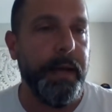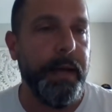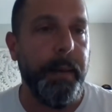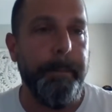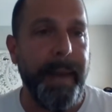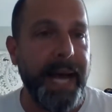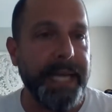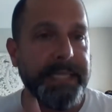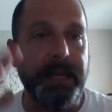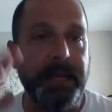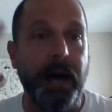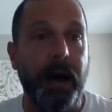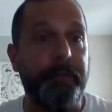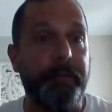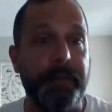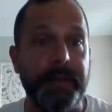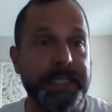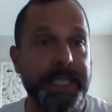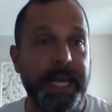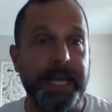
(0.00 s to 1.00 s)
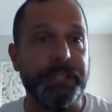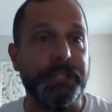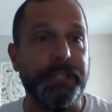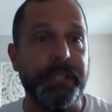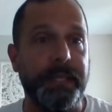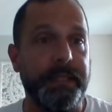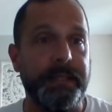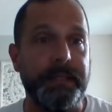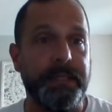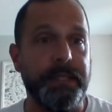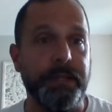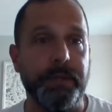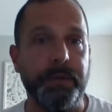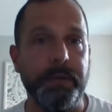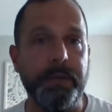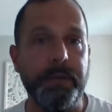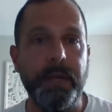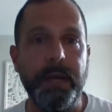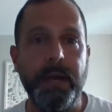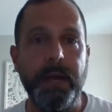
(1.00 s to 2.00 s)
A mass confrontation
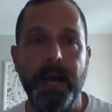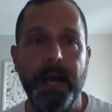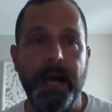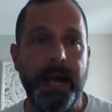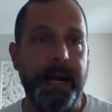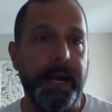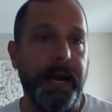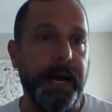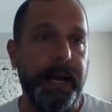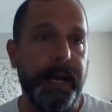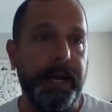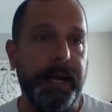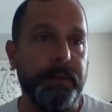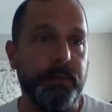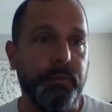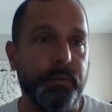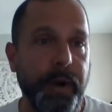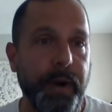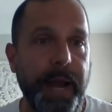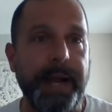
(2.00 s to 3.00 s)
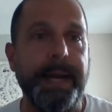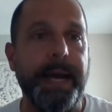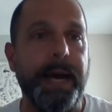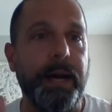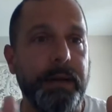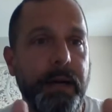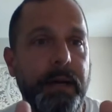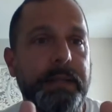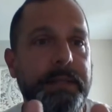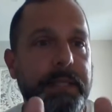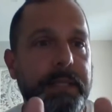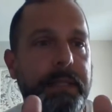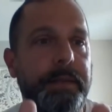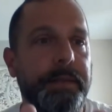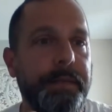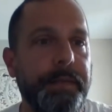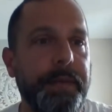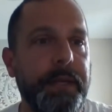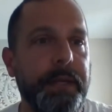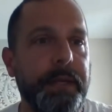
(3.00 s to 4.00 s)
ensued, and I ran out onto the
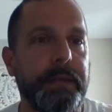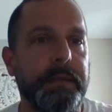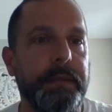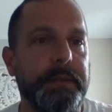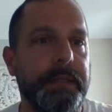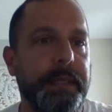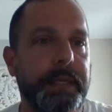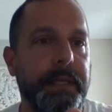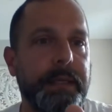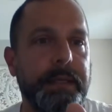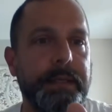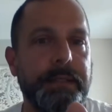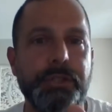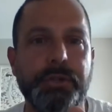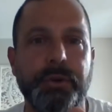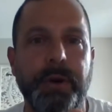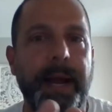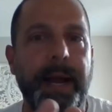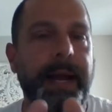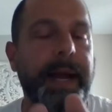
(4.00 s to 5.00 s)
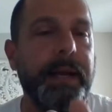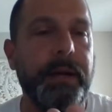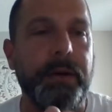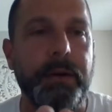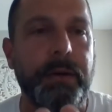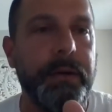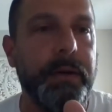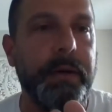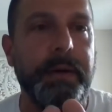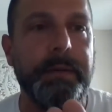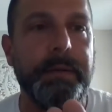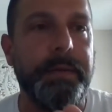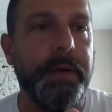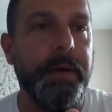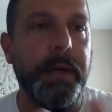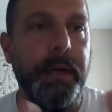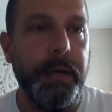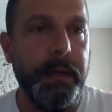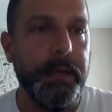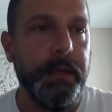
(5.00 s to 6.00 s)
field in a triangle of
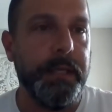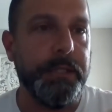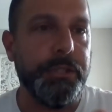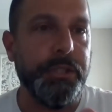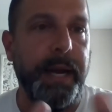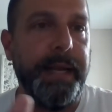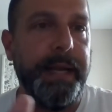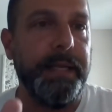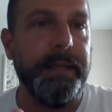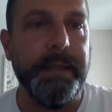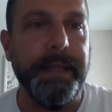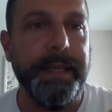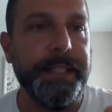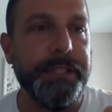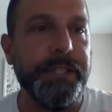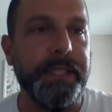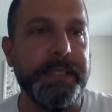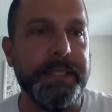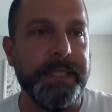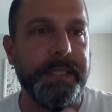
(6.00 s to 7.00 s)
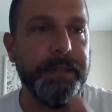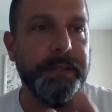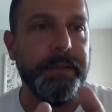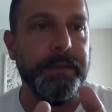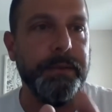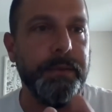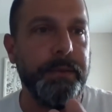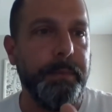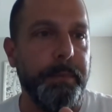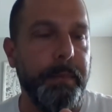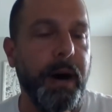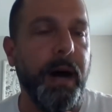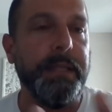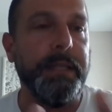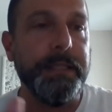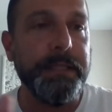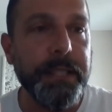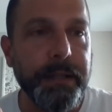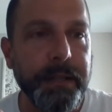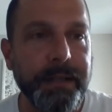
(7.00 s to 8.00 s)
you know, triangulation to
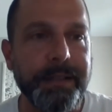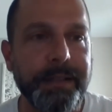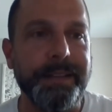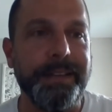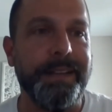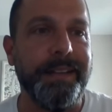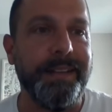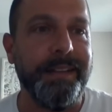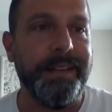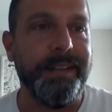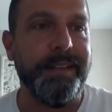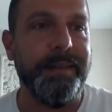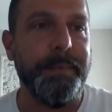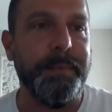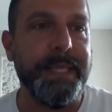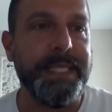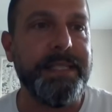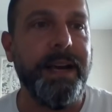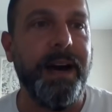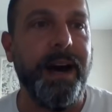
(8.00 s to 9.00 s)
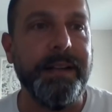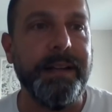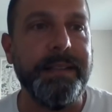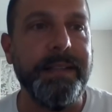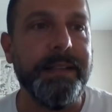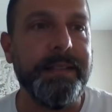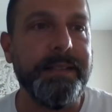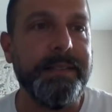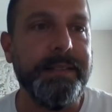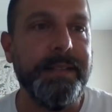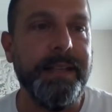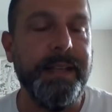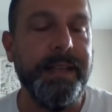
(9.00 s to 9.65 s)
monitor the misconduct